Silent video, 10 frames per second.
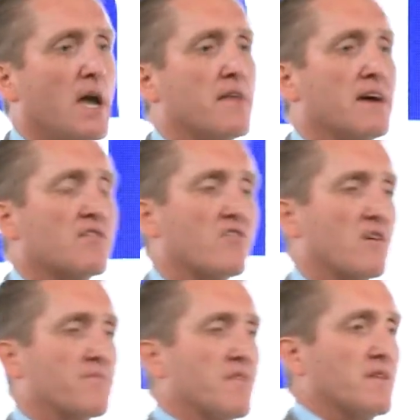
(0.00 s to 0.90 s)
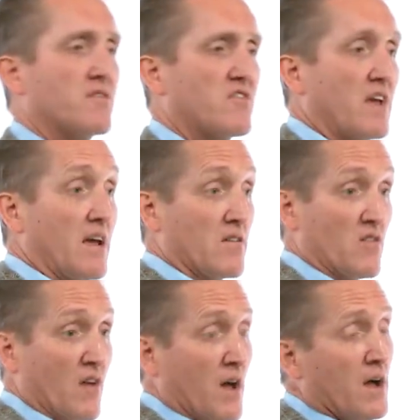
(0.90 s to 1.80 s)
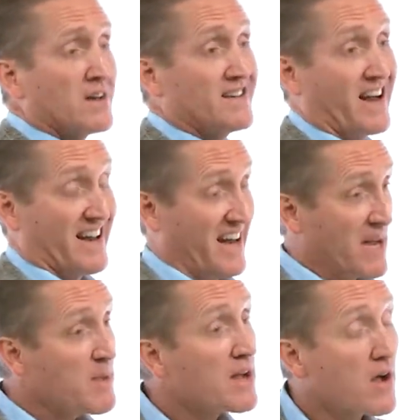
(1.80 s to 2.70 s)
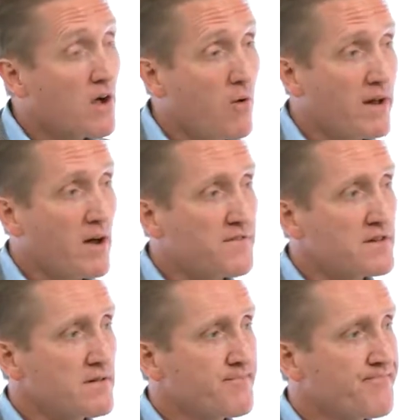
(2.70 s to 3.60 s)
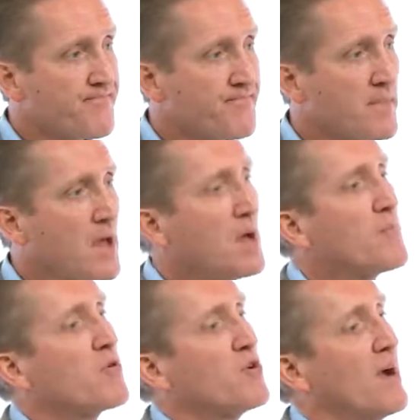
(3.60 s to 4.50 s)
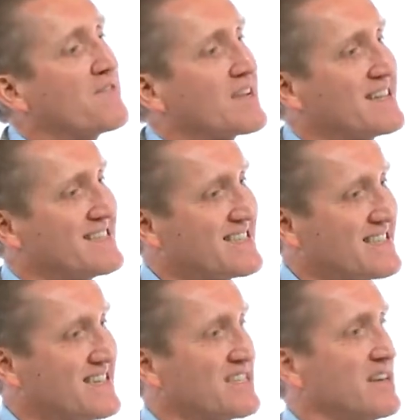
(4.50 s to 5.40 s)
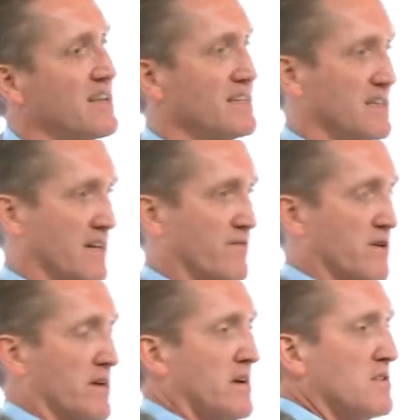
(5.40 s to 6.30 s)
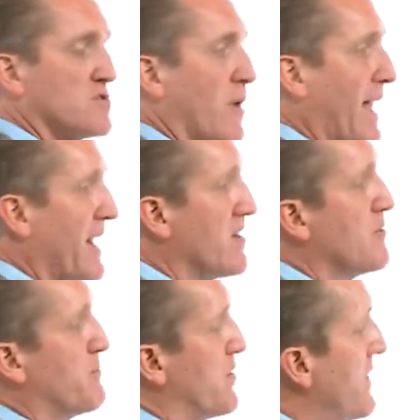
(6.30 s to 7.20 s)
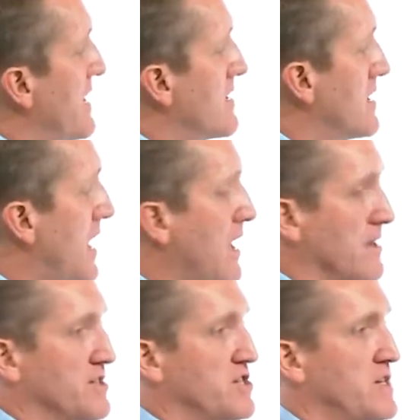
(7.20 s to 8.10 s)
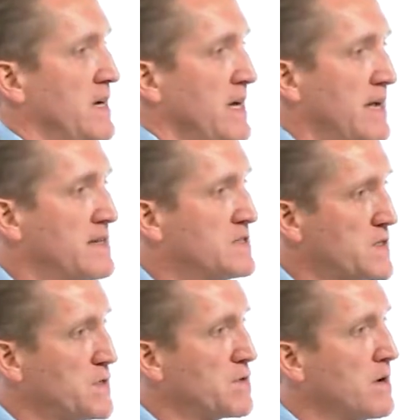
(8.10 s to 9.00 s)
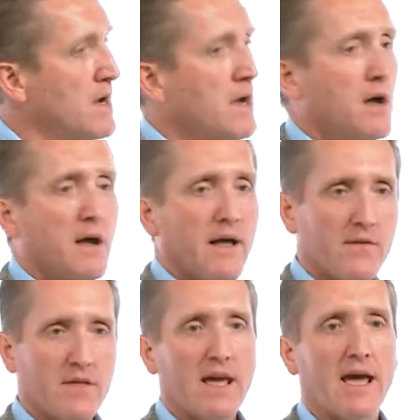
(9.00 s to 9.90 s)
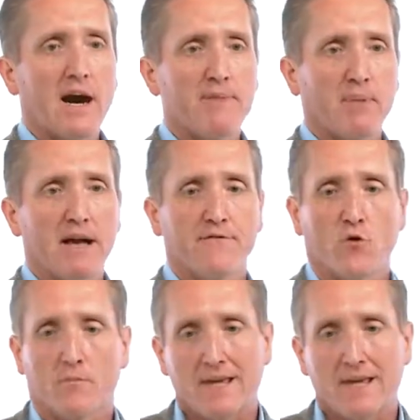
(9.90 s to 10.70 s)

And that's something that stays dynamic quite often, but you have to consistently deliver it. So how do you build that knowledge into the AI platform?